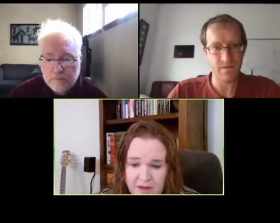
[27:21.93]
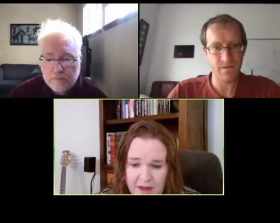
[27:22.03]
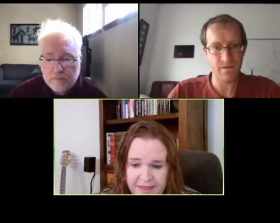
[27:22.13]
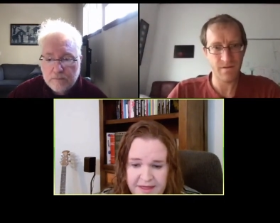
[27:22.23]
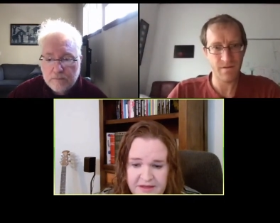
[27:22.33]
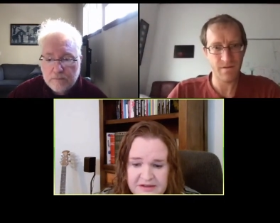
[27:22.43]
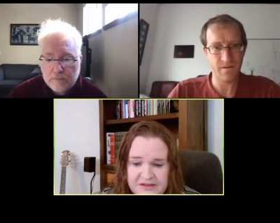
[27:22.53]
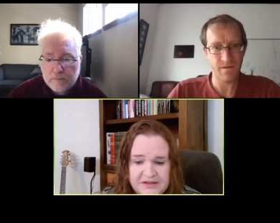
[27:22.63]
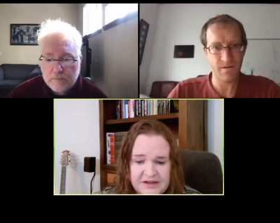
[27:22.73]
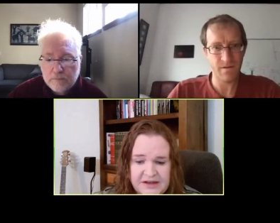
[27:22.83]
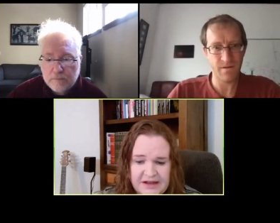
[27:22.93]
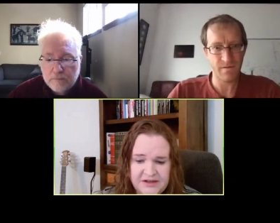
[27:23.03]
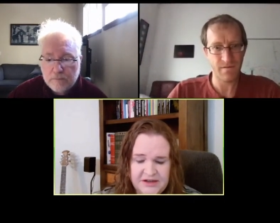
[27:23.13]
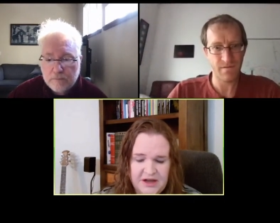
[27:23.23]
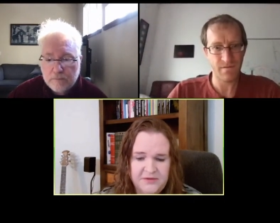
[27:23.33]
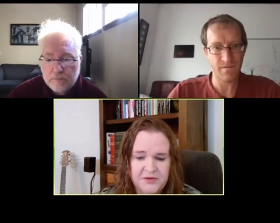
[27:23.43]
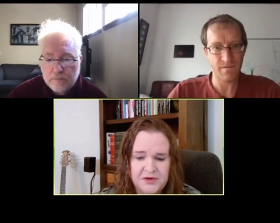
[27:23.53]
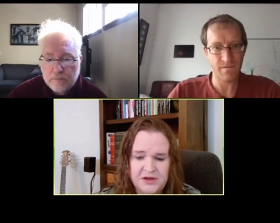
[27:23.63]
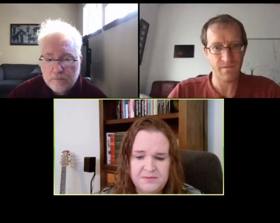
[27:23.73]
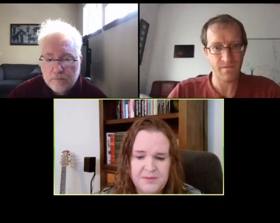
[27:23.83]
Speaker 1: I think this is connected for
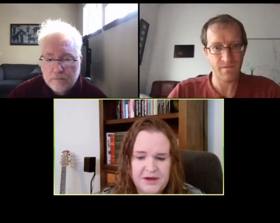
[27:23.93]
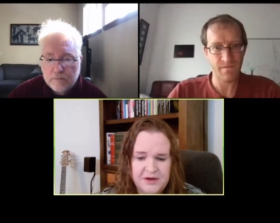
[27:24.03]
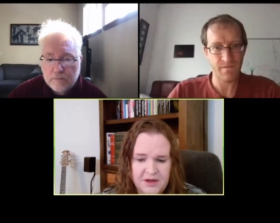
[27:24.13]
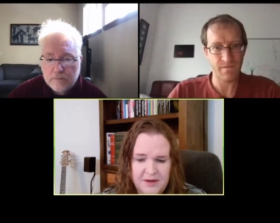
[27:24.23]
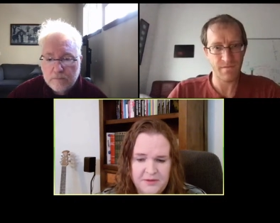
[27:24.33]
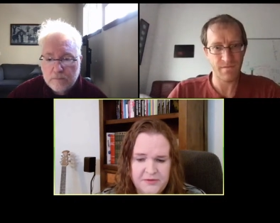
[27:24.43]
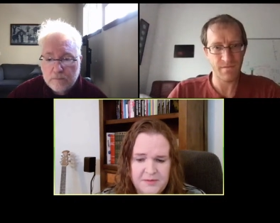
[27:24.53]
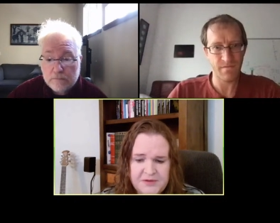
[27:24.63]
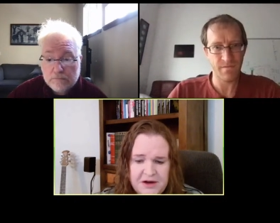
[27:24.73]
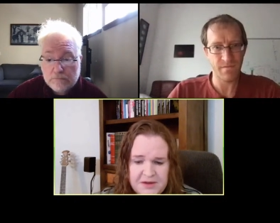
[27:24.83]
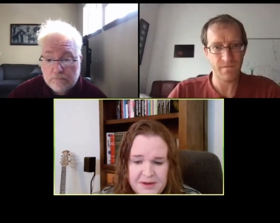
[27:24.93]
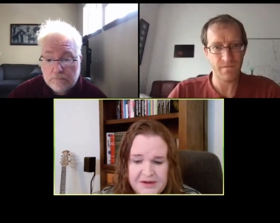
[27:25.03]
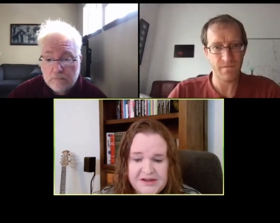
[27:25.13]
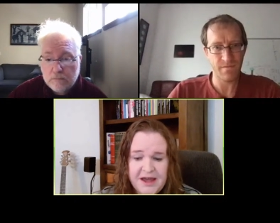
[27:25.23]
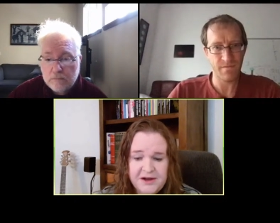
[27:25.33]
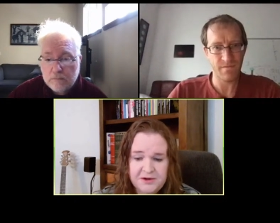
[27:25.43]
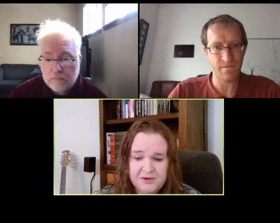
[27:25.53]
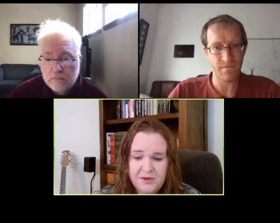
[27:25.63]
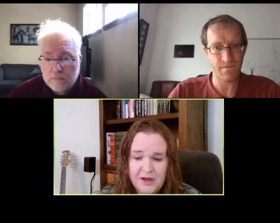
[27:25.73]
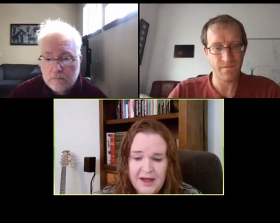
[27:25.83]
you, Michael, from Terry
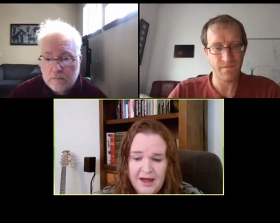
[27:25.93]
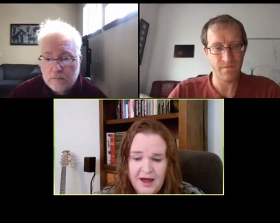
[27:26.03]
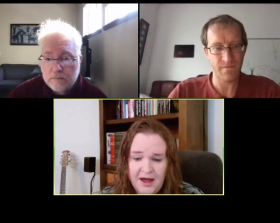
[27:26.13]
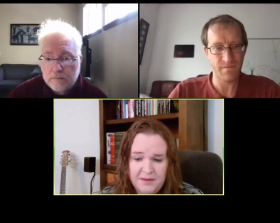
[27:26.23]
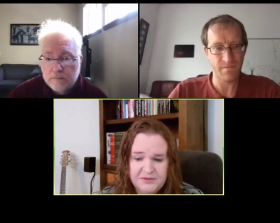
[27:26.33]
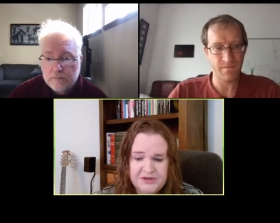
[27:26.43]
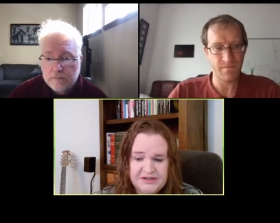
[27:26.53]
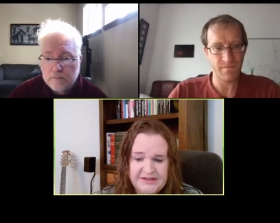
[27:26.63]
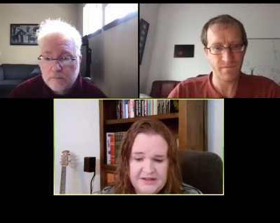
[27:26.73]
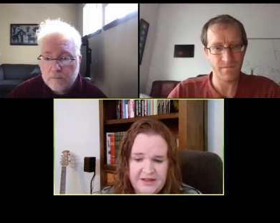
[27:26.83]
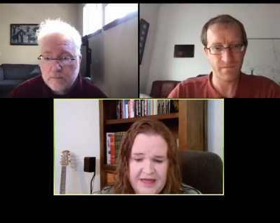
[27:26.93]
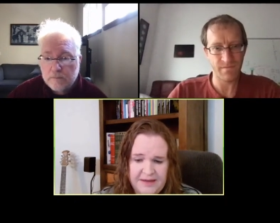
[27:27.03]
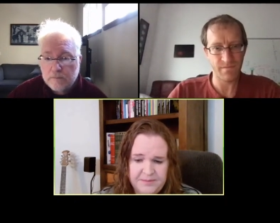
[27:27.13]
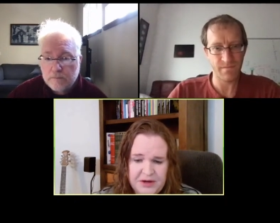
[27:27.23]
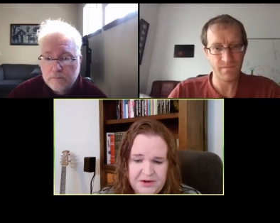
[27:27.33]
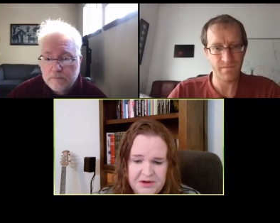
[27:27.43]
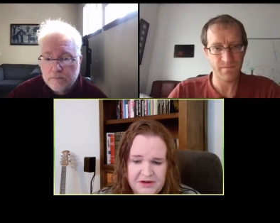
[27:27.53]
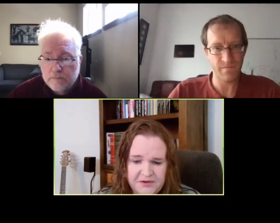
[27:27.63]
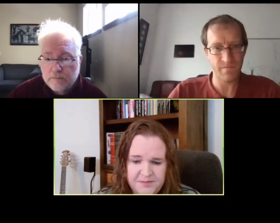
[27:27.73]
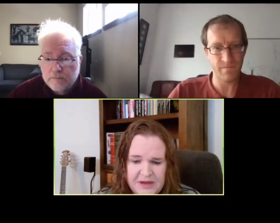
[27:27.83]
Pantano. Does that
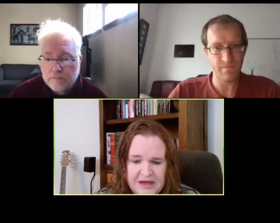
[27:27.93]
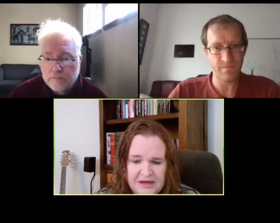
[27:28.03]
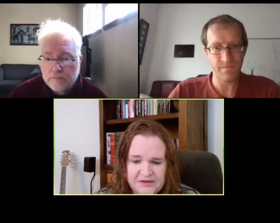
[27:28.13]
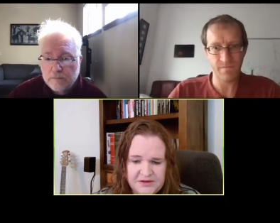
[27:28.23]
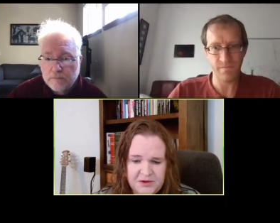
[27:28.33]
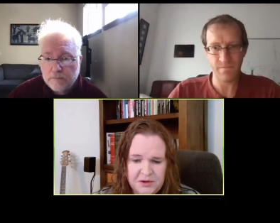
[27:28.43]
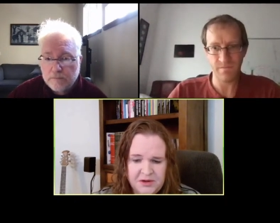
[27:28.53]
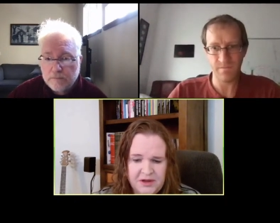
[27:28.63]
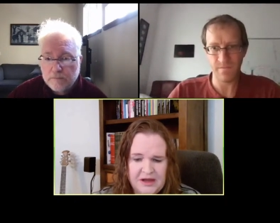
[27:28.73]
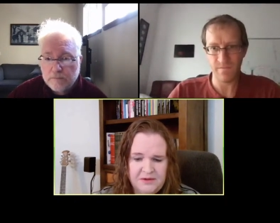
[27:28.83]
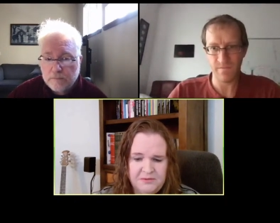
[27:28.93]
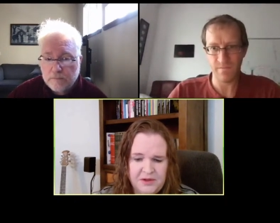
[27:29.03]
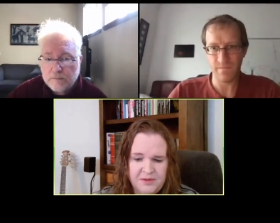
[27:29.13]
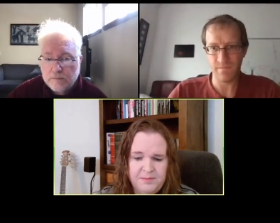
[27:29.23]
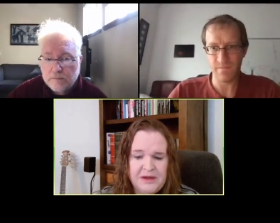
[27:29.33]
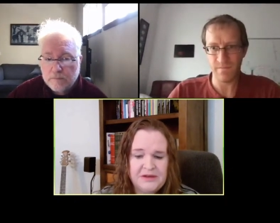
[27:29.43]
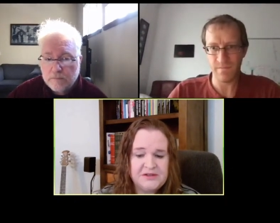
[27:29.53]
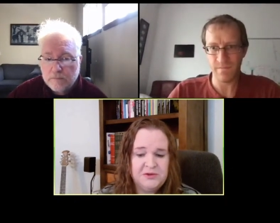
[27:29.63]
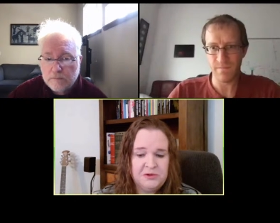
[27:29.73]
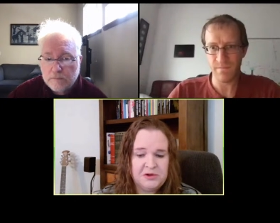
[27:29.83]
period of peace correlate with big
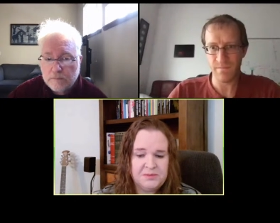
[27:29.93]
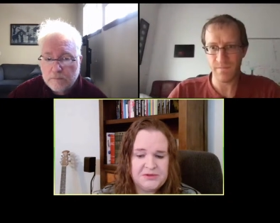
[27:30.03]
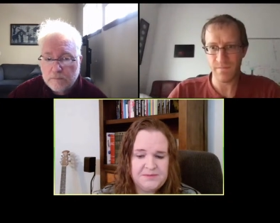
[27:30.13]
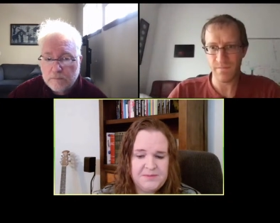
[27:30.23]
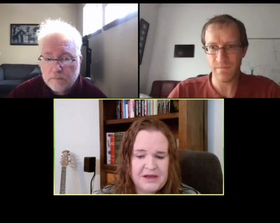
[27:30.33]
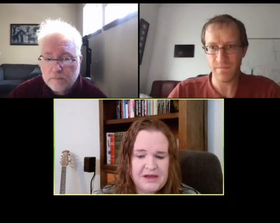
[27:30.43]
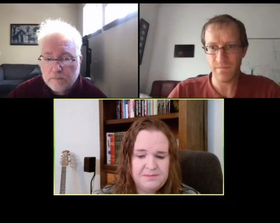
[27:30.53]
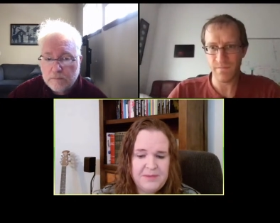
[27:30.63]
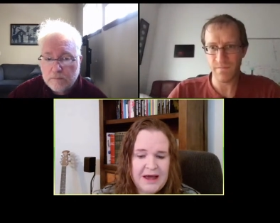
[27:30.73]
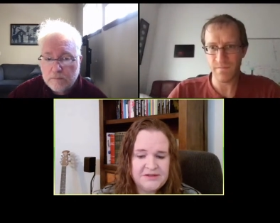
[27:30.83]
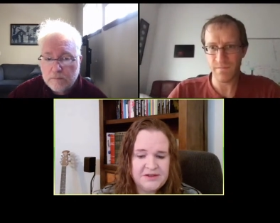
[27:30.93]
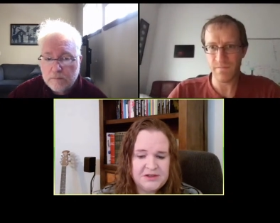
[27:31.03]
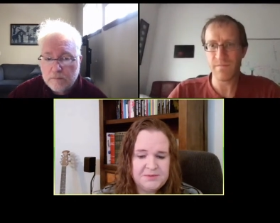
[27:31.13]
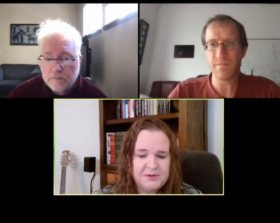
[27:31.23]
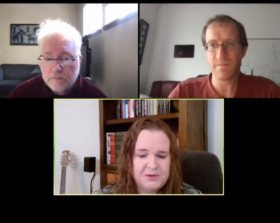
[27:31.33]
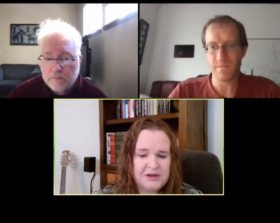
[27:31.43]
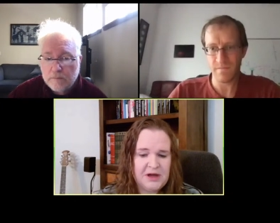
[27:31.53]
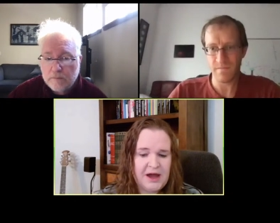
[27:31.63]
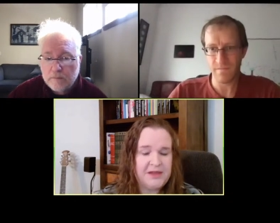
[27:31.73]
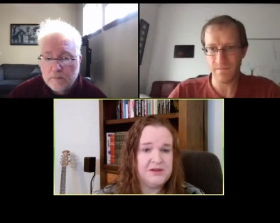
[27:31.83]
storms making passage
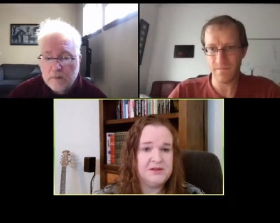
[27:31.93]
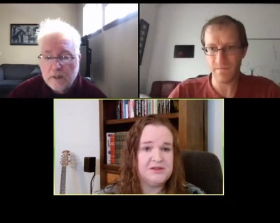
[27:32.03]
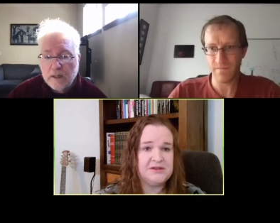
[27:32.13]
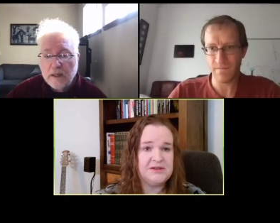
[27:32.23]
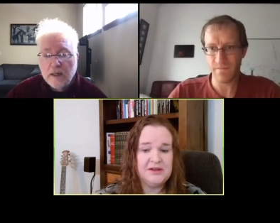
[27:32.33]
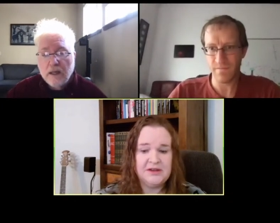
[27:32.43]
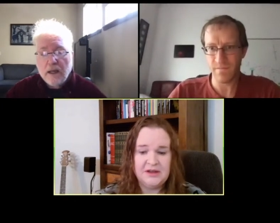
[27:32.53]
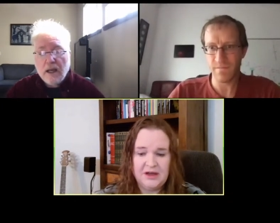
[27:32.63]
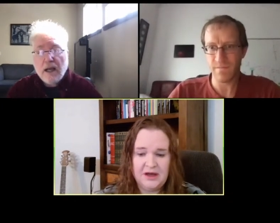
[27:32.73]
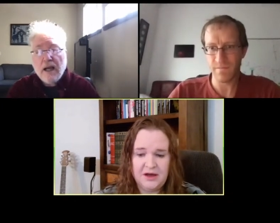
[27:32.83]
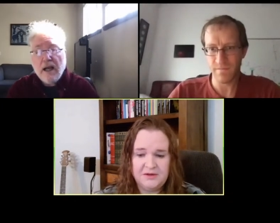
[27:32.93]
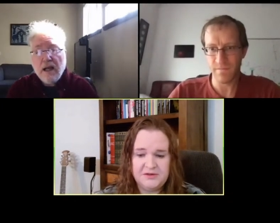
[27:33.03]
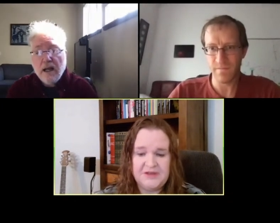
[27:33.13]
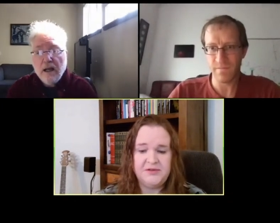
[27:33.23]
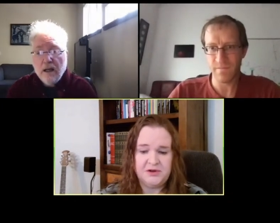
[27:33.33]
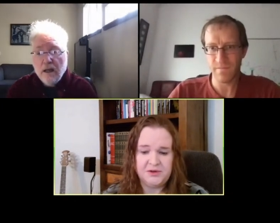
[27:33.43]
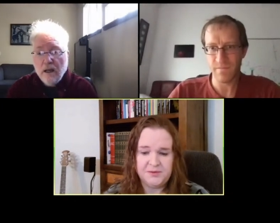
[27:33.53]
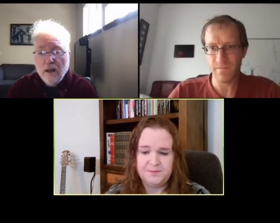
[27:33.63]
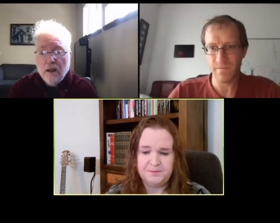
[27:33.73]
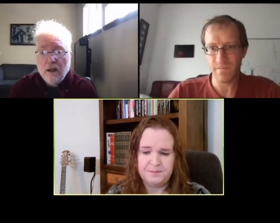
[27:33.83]
between islands
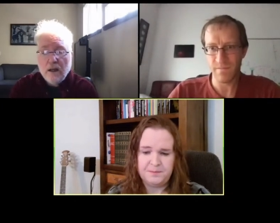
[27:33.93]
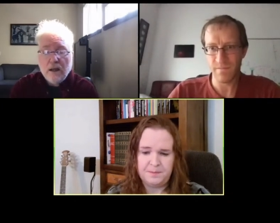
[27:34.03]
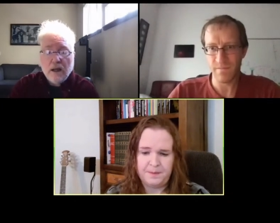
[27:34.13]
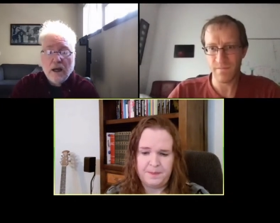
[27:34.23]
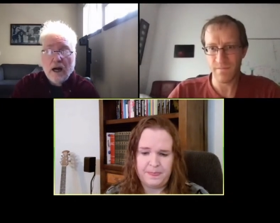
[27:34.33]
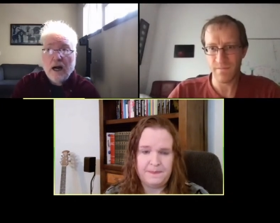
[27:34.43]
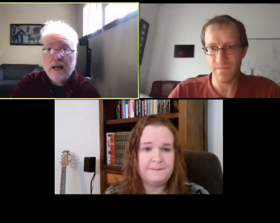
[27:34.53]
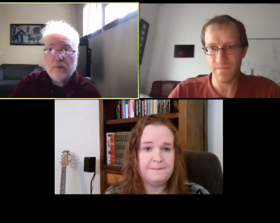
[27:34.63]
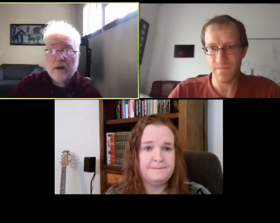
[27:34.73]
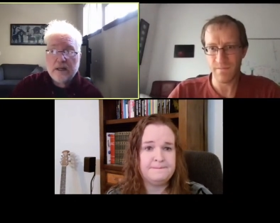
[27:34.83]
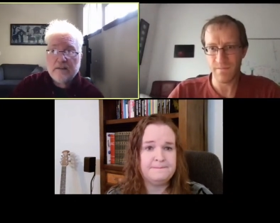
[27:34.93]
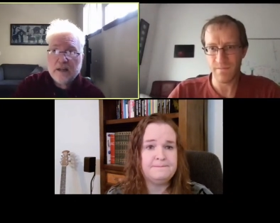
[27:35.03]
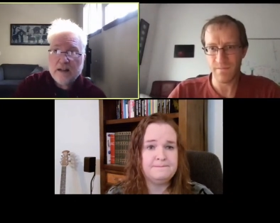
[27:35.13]
difficult?
Speaker 2: Well, I